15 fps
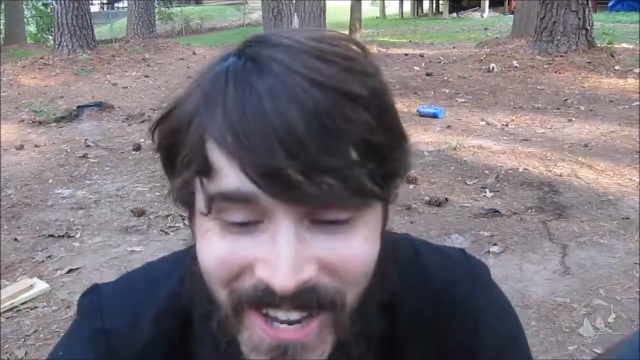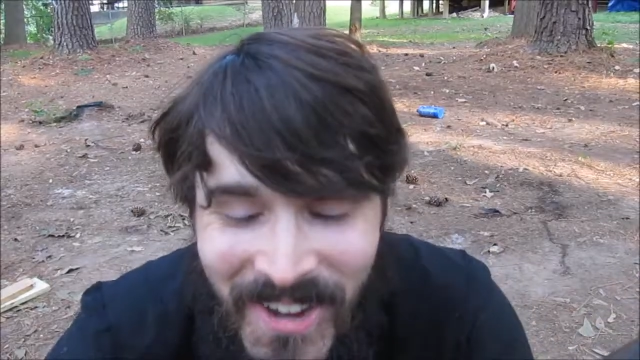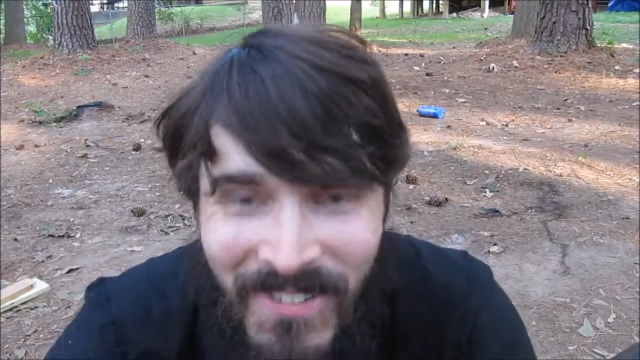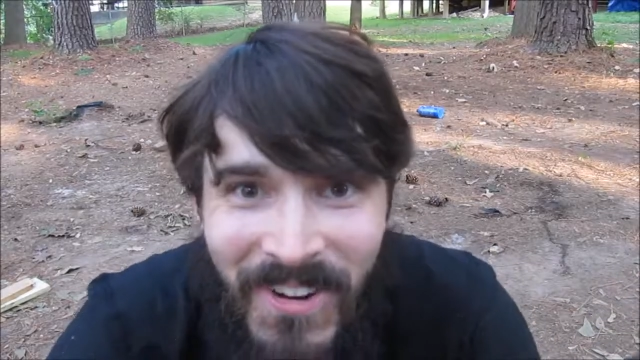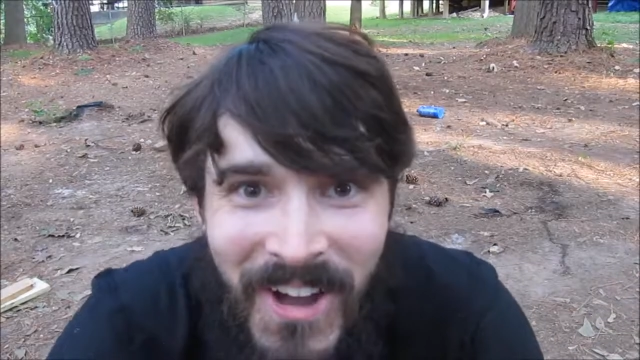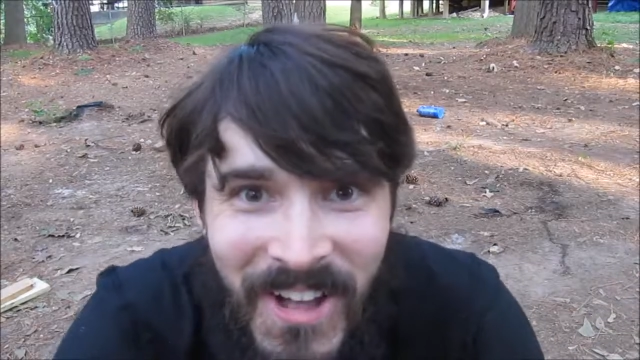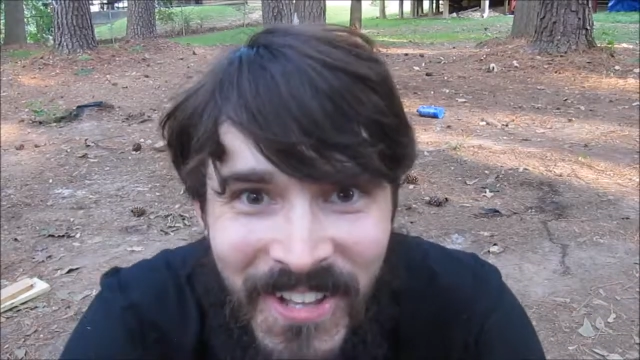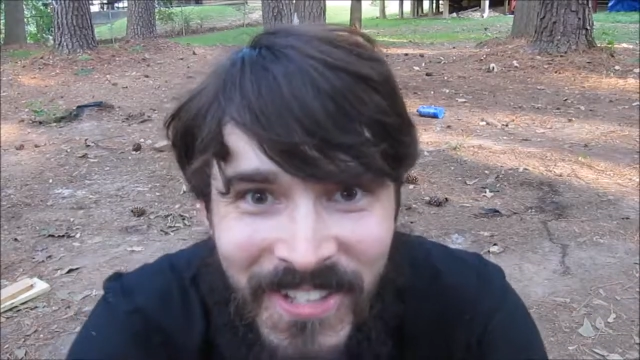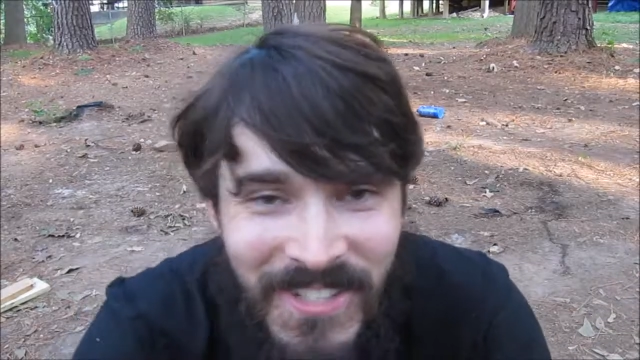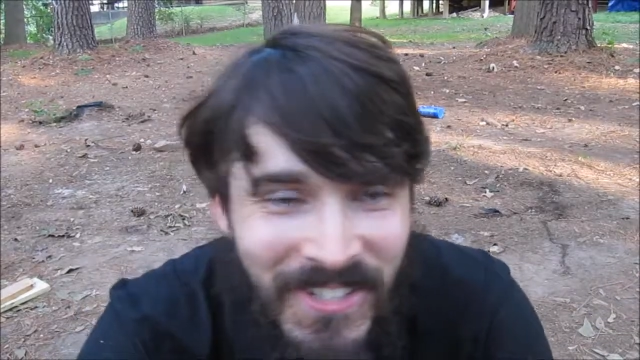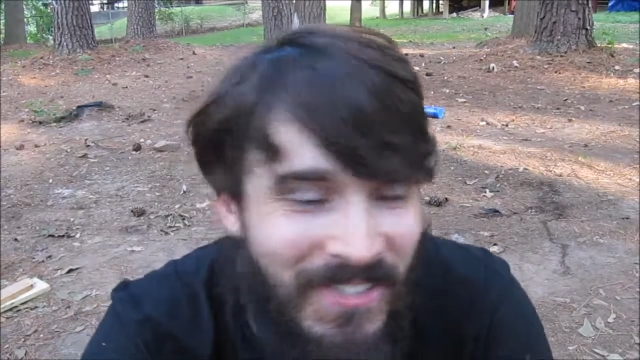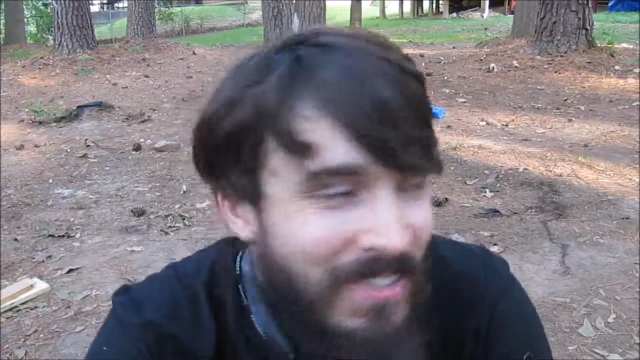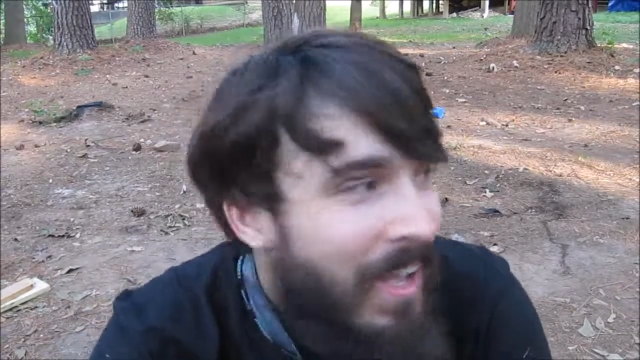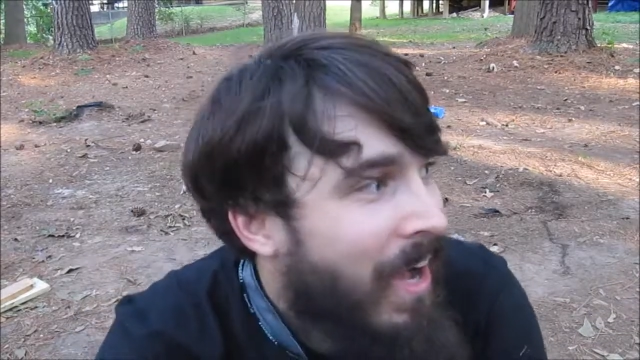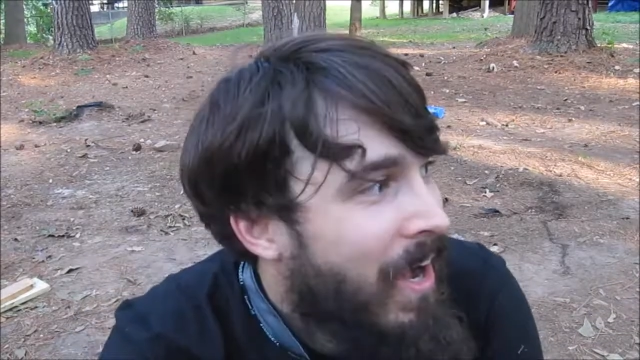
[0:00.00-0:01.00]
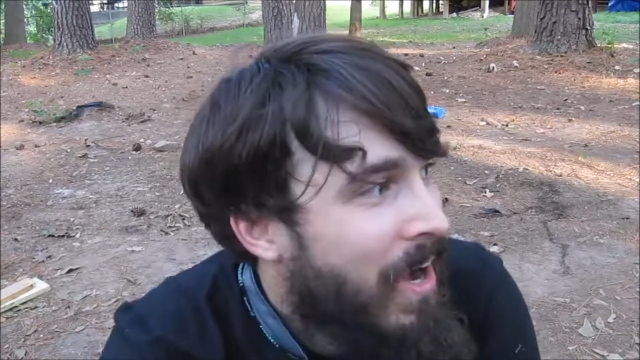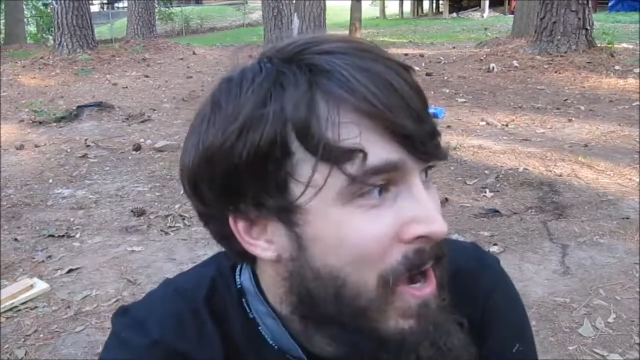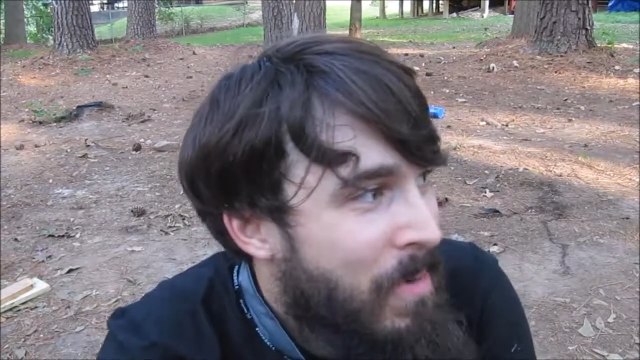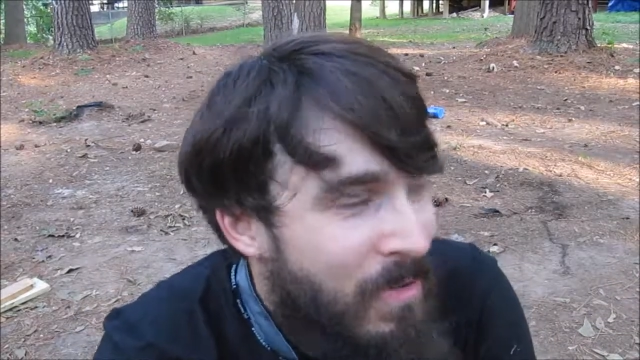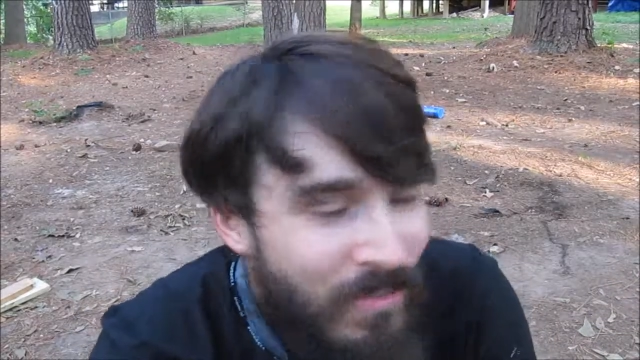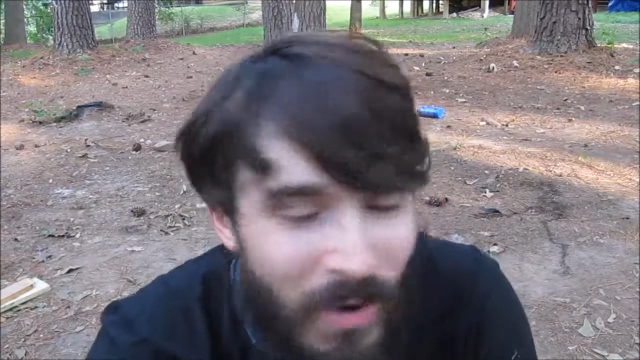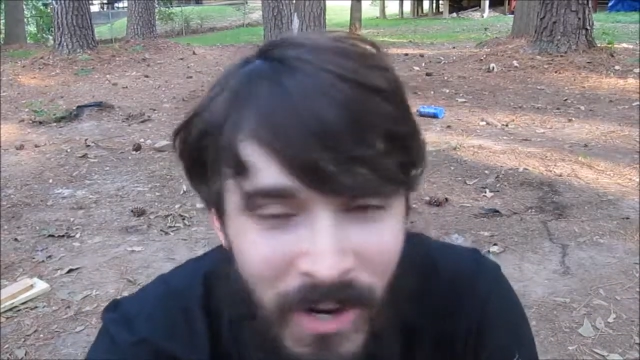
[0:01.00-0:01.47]
It runs!
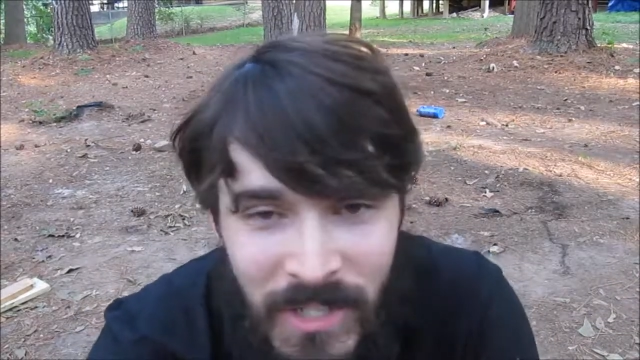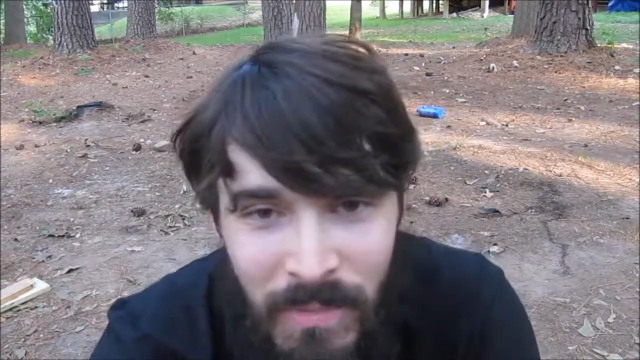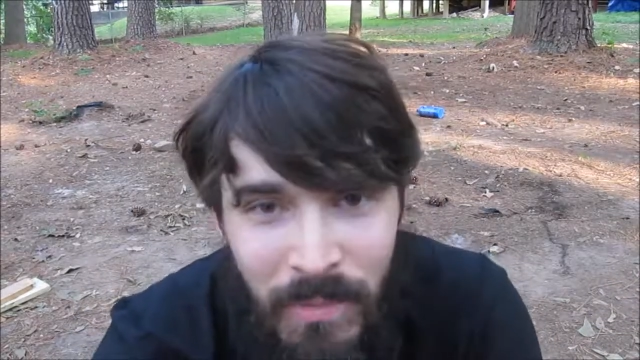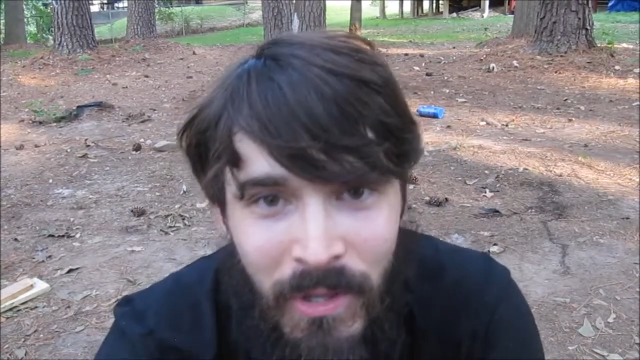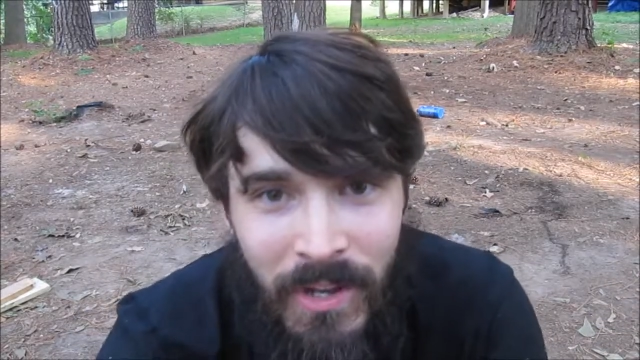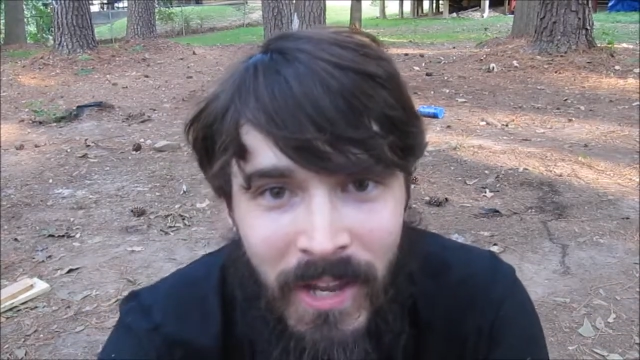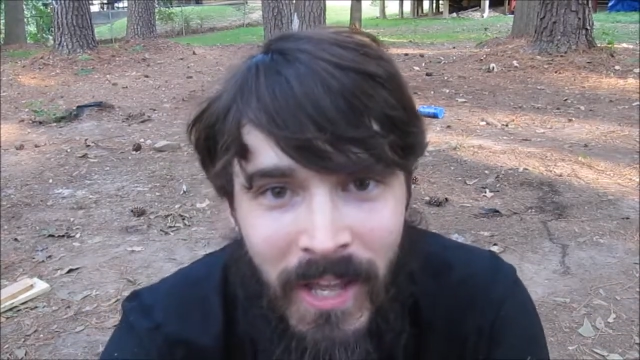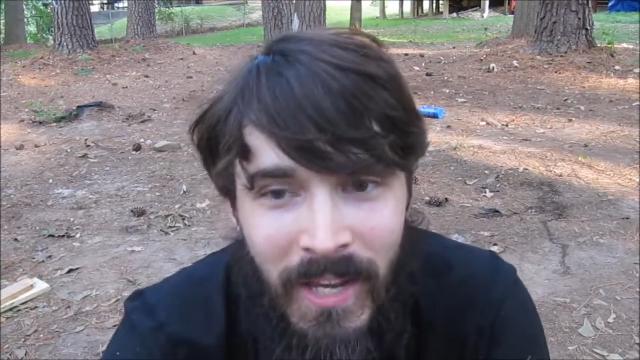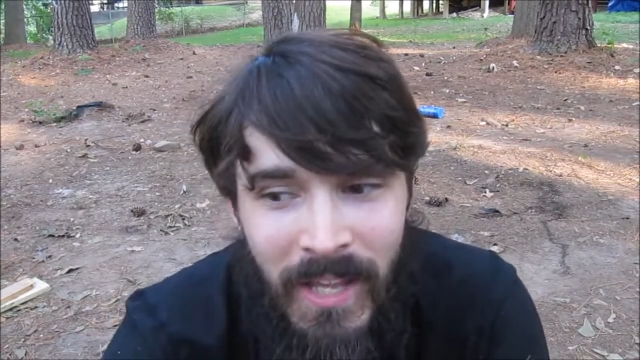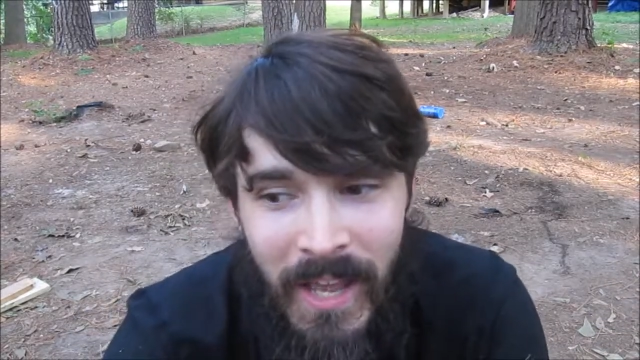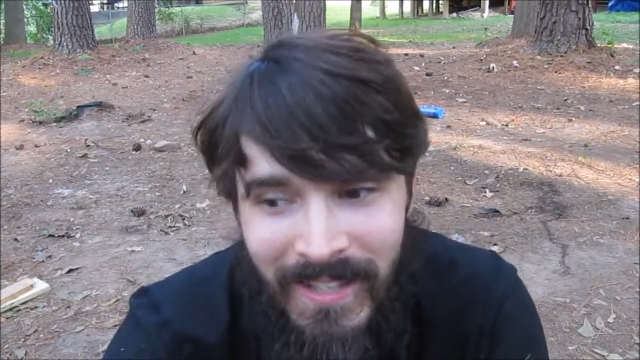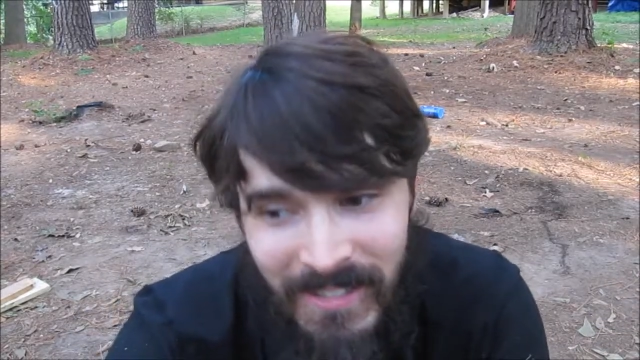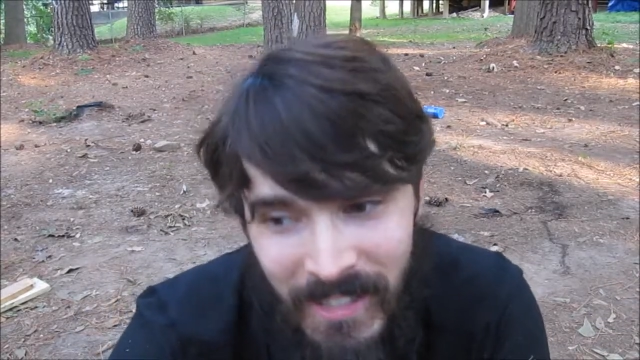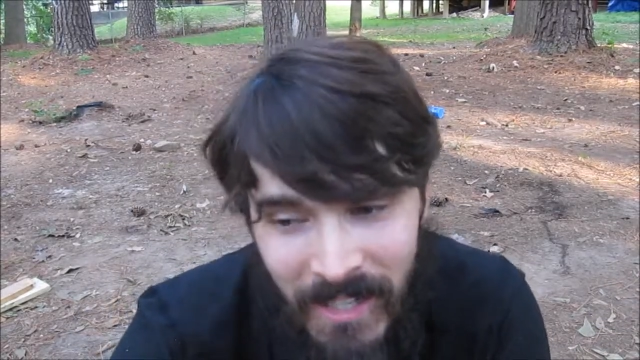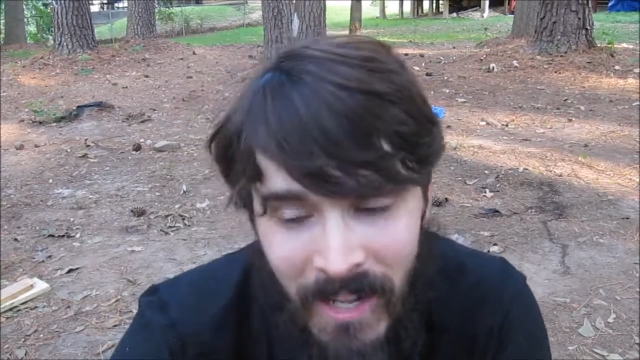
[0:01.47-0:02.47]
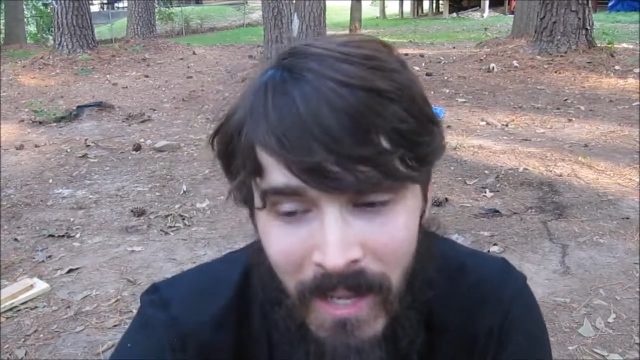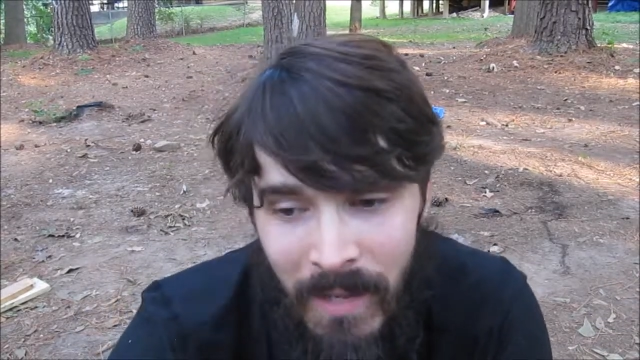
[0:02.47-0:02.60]
As far as the blown head gasket,